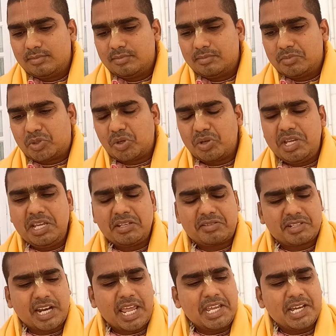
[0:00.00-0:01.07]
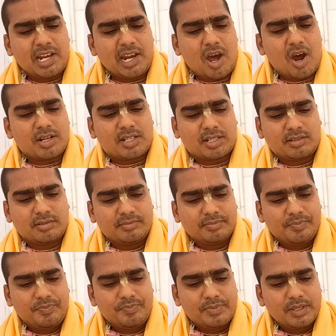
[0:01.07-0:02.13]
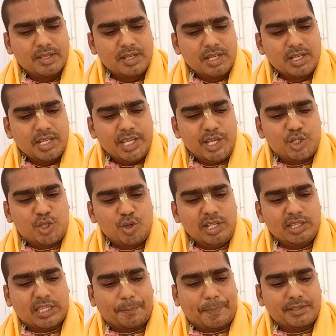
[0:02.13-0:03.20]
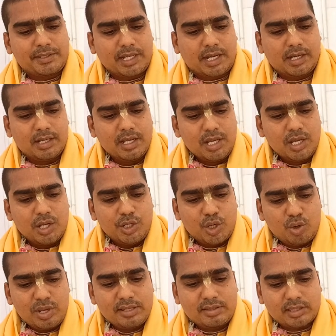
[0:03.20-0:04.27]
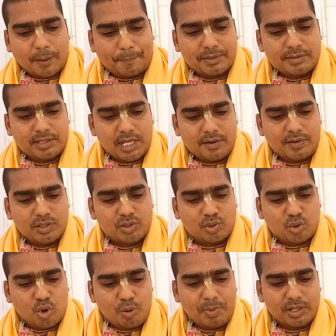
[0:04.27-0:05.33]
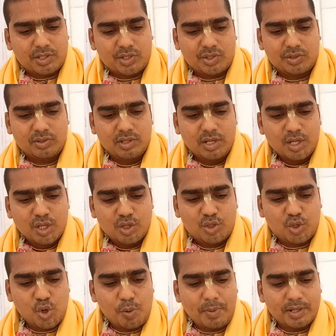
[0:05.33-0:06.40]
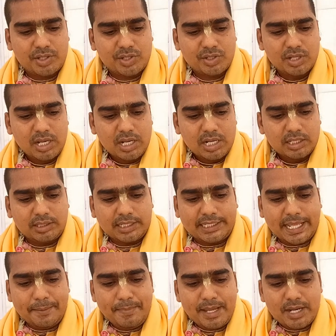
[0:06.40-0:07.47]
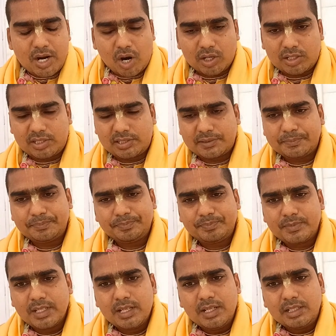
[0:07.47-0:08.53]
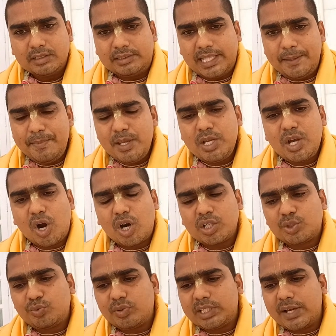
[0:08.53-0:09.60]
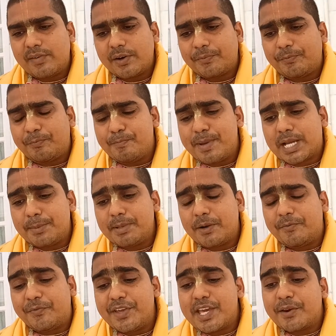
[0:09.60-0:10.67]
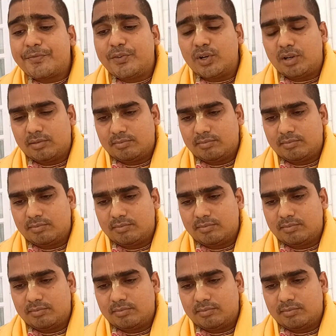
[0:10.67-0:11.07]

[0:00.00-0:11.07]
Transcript: So he is trying a lot. He is doing tapasya. No, his tapasya was so much. The demigods, they were becoming fearful.